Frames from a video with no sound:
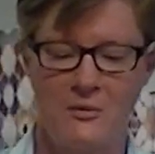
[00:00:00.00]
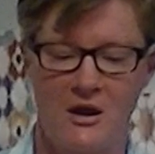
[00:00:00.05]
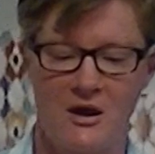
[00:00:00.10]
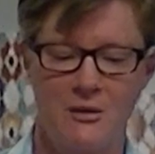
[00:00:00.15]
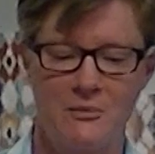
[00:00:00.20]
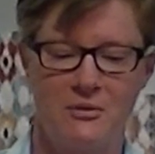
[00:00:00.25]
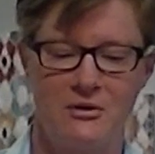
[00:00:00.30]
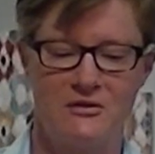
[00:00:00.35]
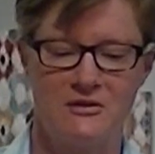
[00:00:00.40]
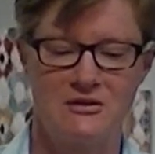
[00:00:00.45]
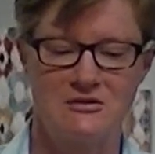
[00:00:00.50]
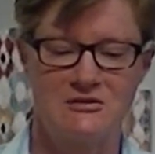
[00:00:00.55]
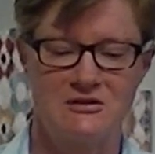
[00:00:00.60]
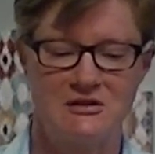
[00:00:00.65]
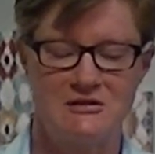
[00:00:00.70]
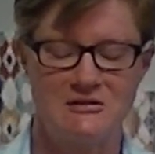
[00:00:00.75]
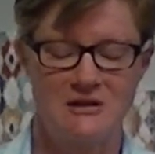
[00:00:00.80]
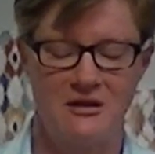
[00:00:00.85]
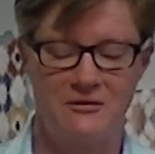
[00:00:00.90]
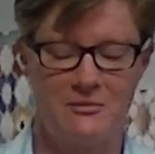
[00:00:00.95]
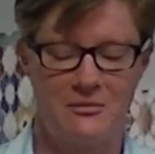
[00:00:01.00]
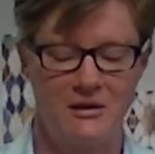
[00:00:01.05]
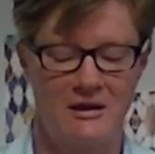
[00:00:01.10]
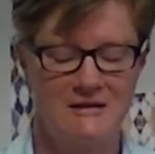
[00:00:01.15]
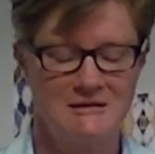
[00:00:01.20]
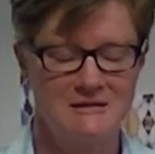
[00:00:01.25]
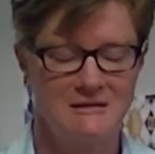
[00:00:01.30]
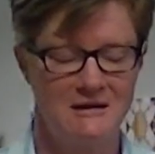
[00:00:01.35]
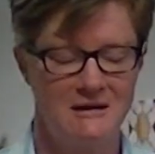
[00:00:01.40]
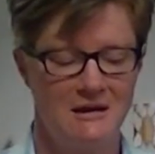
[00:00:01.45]
better put this in a safe place.
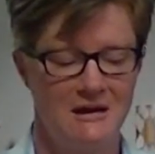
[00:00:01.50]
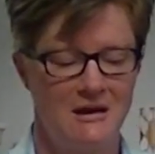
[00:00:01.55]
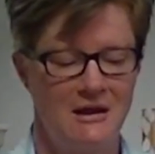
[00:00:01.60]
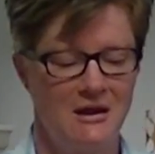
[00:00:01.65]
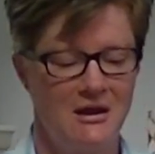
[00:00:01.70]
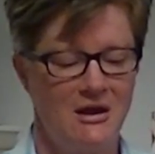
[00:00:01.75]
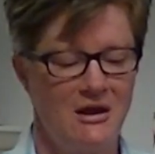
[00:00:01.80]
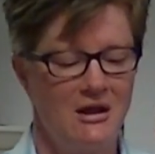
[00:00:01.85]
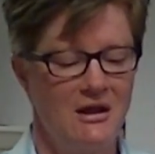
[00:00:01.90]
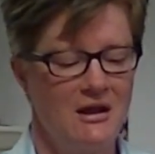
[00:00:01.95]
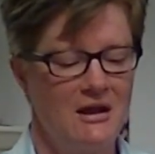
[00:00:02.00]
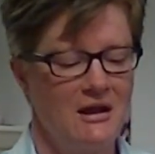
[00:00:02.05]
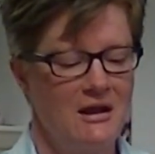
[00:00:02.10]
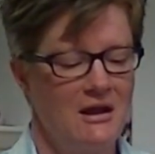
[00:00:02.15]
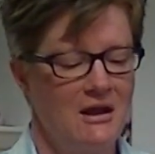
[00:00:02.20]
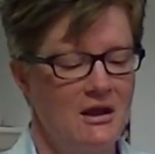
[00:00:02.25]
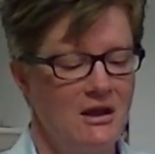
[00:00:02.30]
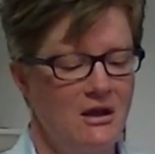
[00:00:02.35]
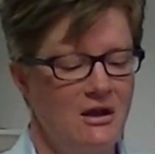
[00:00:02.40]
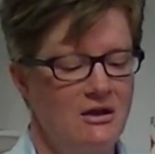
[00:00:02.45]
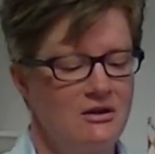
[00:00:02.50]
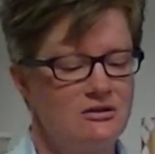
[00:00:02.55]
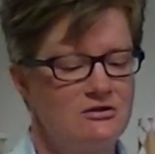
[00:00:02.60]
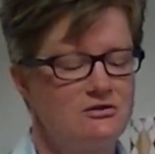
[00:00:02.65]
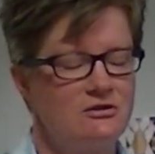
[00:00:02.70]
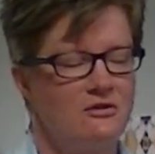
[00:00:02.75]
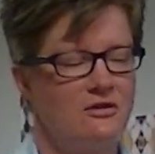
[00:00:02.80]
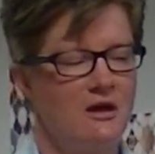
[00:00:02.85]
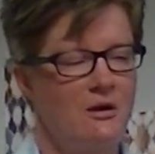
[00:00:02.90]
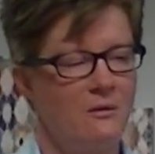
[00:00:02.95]

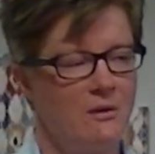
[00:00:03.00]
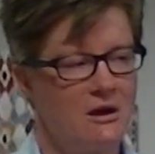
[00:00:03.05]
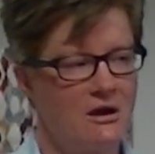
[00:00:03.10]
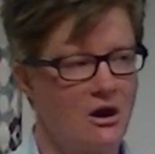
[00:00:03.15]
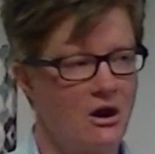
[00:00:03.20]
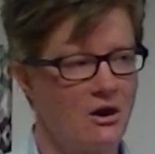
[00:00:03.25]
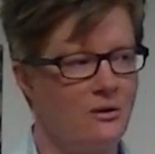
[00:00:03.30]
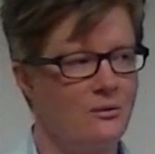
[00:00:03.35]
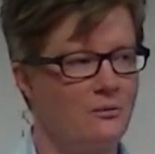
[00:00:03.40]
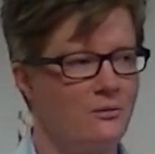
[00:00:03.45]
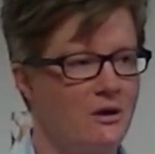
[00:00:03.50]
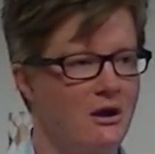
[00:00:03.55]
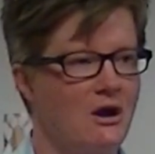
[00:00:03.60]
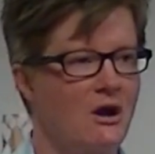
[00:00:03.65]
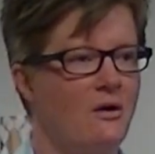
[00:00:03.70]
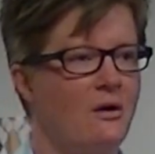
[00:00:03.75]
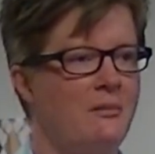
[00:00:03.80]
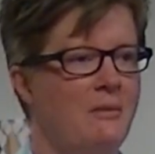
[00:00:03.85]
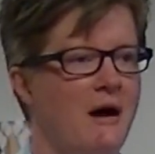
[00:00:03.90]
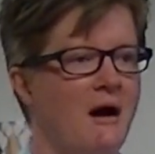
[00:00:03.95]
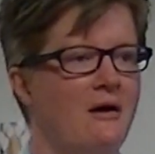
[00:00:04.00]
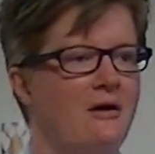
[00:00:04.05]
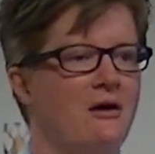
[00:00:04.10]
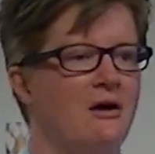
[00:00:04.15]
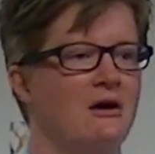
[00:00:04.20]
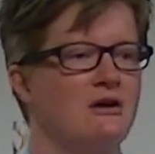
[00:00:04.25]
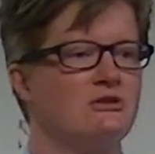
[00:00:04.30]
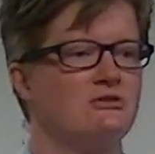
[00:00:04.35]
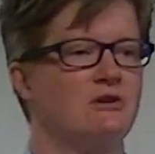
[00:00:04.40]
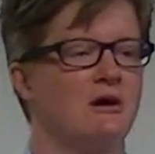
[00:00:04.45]
So then we go, we go about
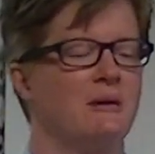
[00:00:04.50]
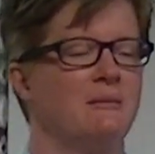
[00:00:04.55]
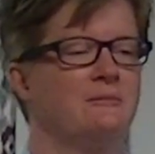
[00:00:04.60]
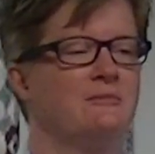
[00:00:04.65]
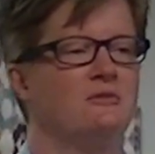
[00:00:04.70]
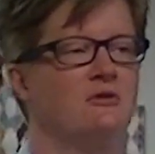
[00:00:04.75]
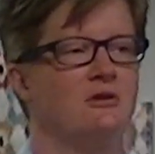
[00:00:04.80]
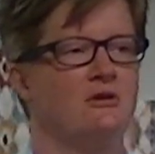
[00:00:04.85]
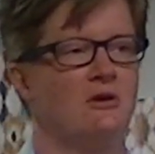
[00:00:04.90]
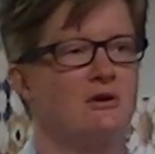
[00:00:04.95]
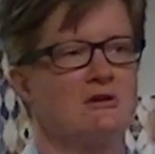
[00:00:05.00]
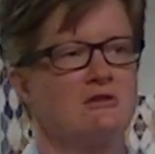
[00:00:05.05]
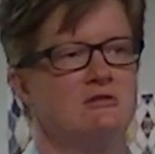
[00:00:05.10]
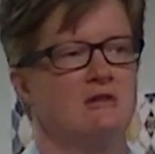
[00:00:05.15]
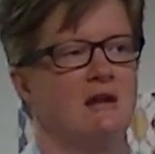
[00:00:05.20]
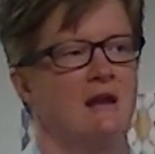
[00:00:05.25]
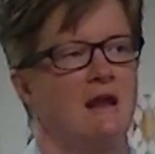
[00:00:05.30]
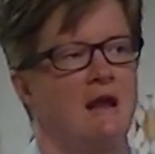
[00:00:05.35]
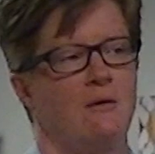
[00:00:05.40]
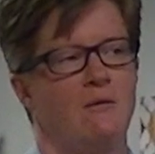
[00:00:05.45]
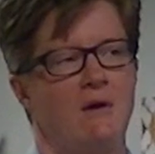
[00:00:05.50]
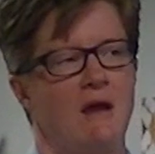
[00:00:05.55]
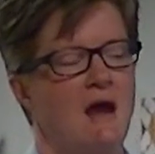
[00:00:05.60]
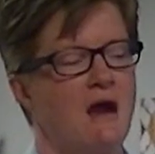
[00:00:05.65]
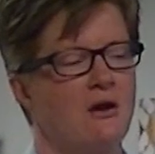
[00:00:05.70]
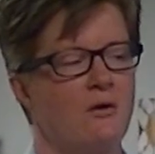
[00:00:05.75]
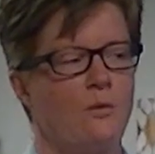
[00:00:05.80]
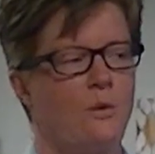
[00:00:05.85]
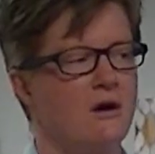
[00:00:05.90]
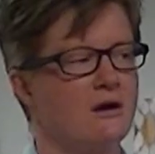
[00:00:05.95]
our trip to New York City and we
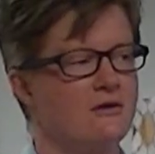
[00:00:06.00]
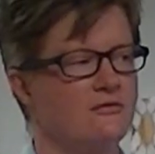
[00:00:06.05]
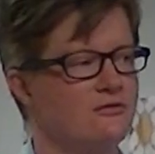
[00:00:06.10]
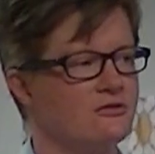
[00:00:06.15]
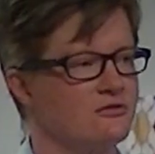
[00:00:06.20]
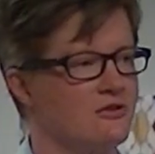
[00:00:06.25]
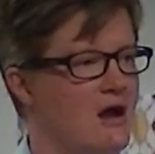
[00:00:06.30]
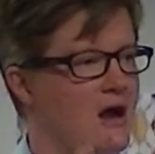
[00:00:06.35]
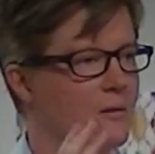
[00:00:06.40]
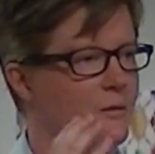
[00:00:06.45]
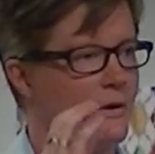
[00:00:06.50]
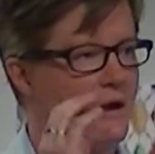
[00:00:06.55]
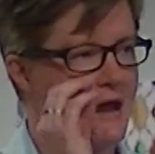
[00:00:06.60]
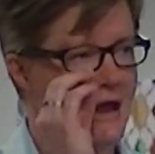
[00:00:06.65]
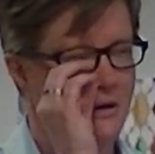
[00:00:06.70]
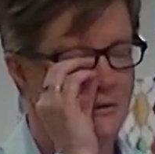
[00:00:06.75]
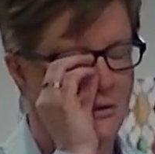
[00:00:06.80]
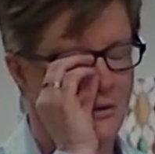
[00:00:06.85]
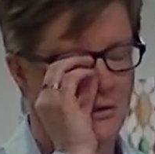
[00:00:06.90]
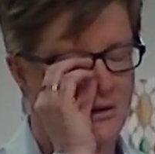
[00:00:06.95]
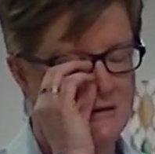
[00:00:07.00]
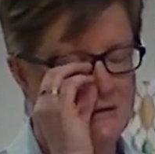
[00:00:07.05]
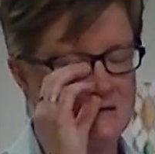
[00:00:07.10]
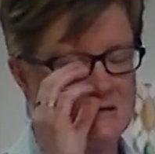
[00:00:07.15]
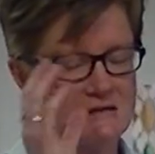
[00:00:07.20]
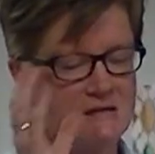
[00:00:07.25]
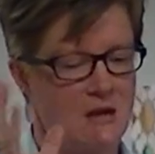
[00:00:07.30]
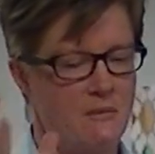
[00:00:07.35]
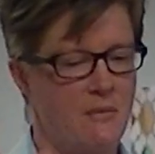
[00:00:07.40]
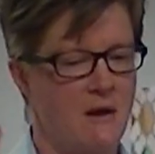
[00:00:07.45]
had a wonderful time. We had, we went to the
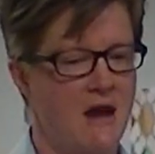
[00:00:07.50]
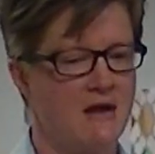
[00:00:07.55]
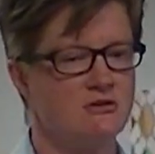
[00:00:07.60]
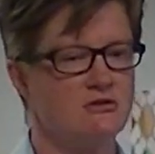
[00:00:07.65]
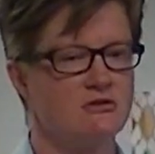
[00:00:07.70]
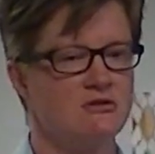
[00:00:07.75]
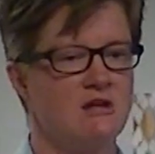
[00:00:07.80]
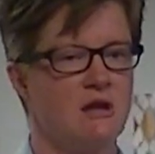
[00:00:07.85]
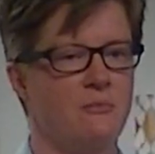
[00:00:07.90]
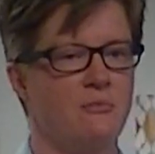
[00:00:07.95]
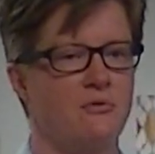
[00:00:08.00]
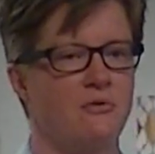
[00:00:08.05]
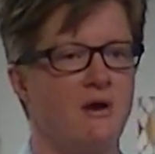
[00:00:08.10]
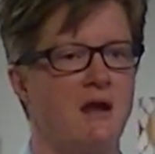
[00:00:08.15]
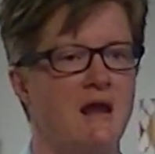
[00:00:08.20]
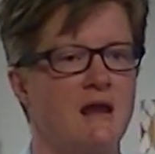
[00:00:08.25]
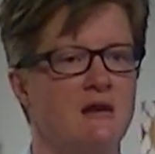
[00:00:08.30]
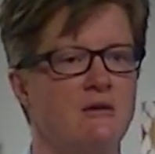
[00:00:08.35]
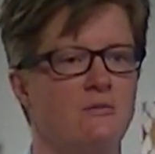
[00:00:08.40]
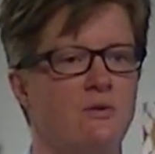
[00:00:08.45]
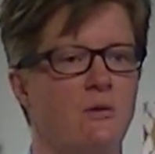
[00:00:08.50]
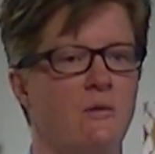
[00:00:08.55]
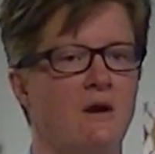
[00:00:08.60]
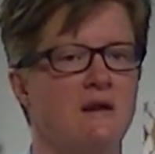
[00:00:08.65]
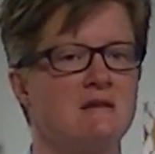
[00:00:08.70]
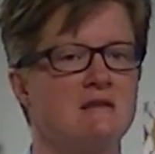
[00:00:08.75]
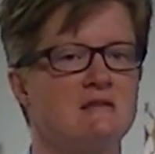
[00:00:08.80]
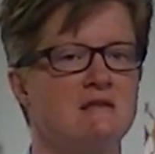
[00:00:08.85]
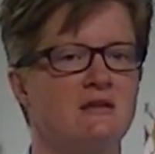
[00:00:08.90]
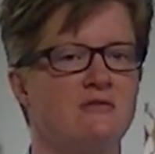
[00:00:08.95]
St. Patrick's Day Parade and we
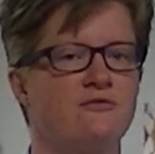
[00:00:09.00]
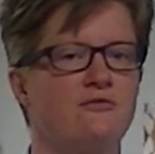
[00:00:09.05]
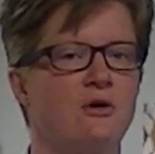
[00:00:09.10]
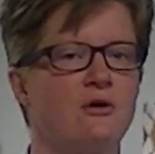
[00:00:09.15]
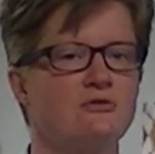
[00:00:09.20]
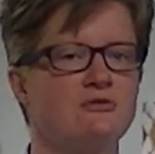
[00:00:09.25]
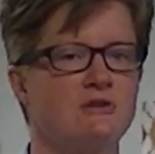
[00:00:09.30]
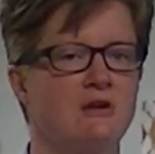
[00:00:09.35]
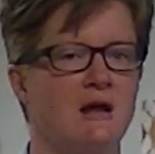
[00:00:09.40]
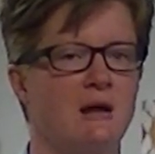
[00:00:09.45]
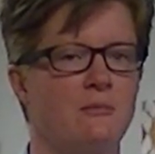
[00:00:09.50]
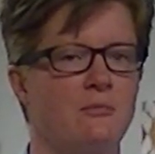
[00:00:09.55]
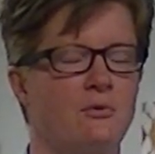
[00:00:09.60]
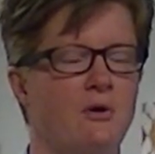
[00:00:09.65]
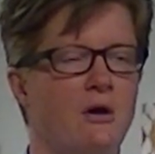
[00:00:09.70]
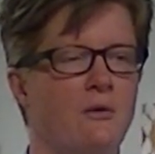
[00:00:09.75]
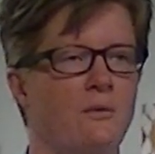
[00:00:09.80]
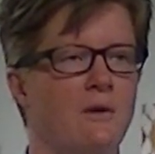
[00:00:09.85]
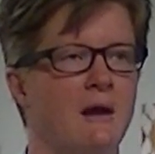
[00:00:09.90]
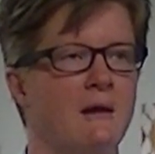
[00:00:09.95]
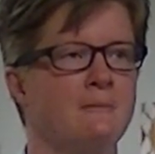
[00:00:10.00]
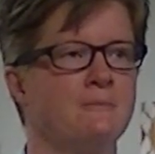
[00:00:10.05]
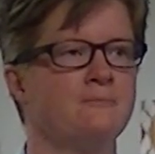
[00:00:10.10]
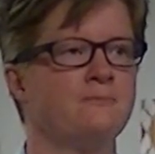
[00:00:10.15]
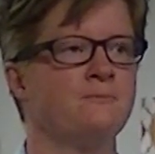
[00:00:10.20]
went to see Frozen on Broadway.